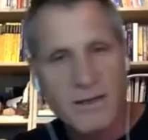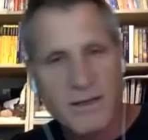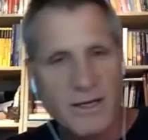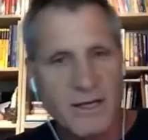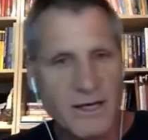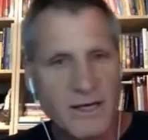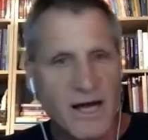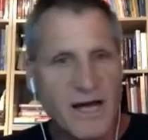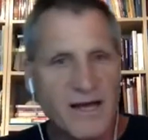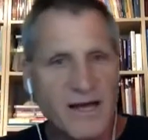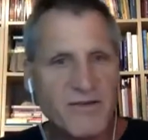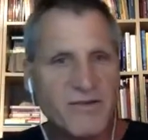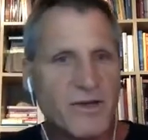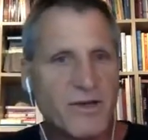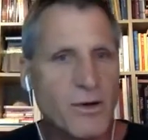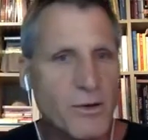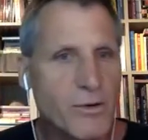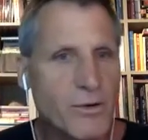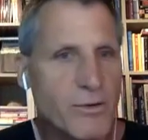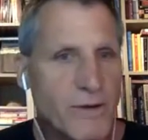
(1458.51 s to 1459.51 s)
and the eyes
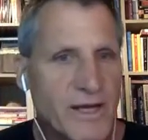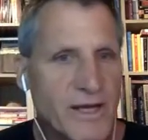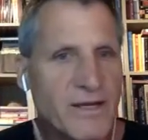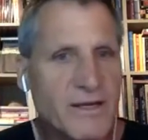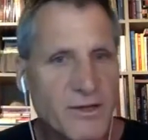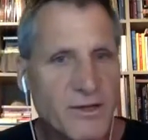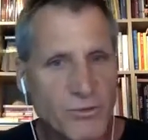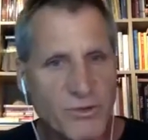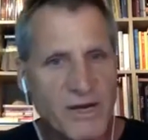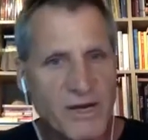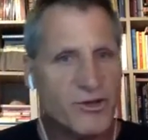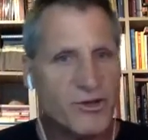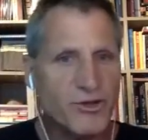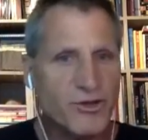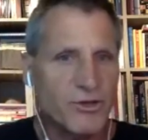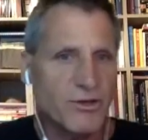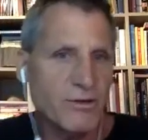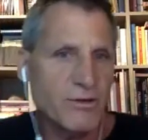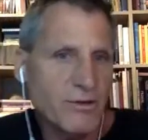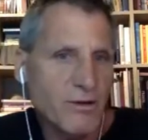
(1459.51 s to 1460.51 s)
go in the
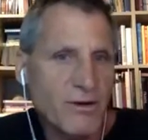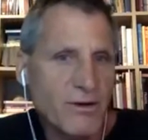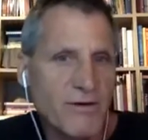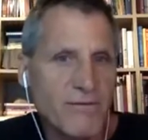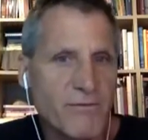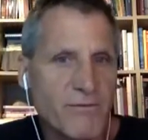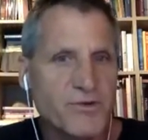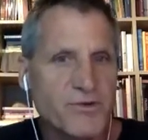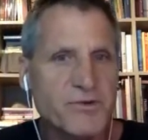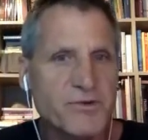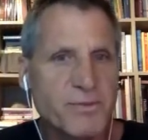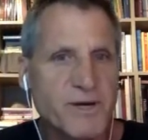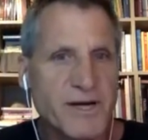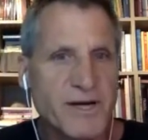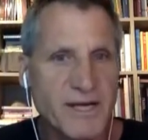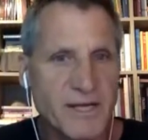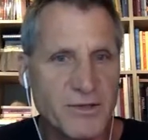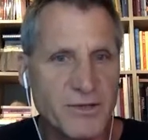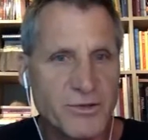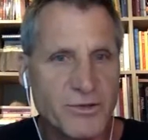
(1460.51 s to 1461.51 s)
direction of
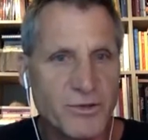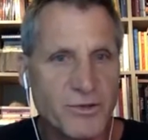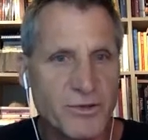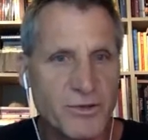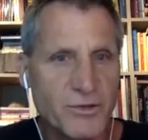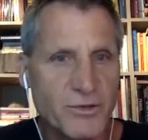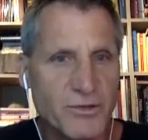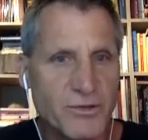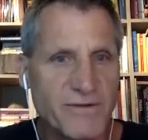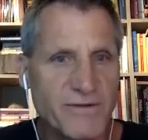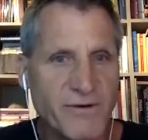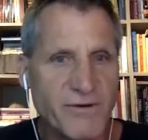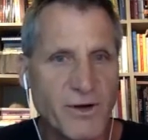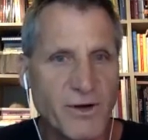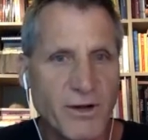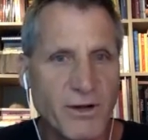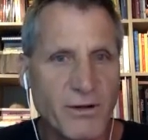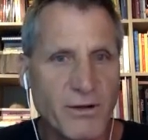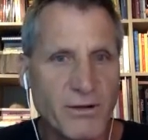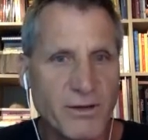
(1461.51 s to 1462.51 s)
responding to the
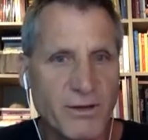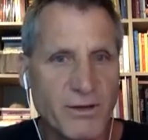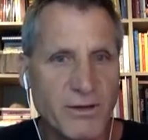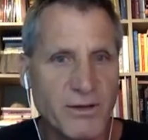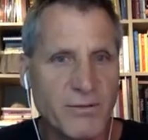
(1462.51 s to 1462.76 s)
fall